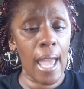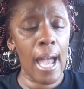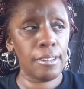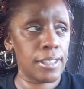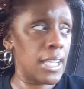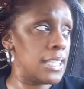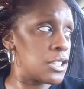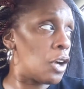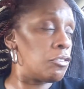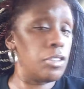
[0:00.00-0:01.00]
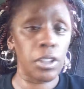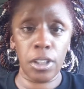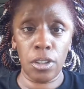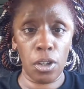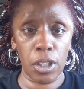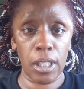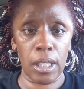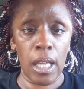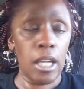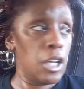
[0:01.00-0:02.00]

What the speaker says: nowadays are really looking